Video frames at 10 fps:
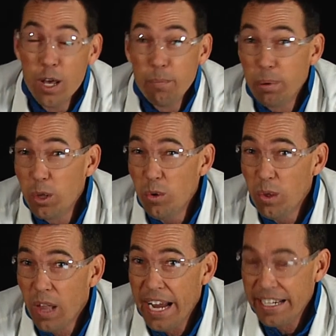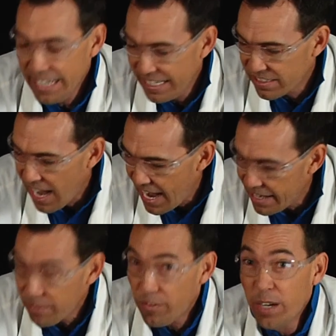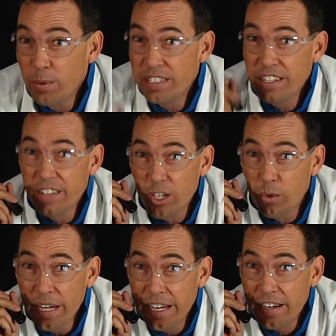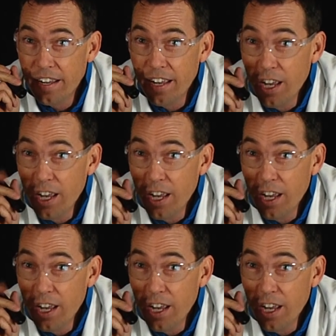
Blue light is a higher frequency than green.